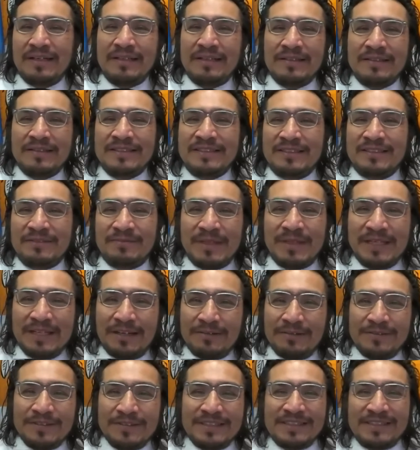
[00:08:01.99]
This is my
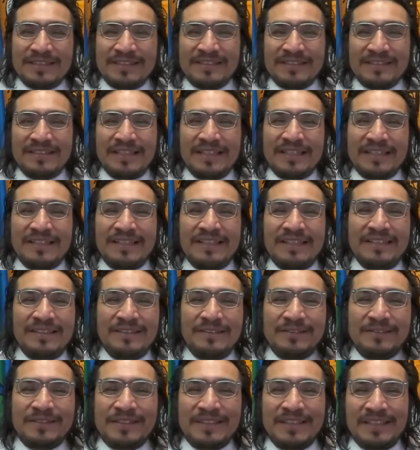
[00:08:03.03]
office. Like
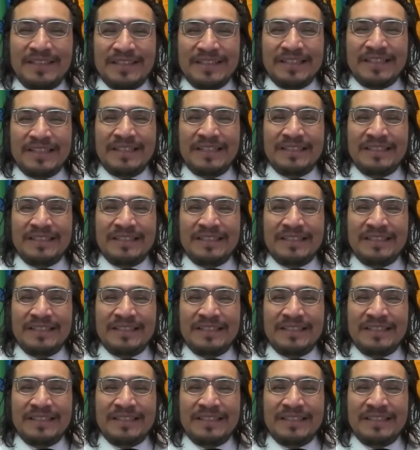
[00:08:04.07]
you see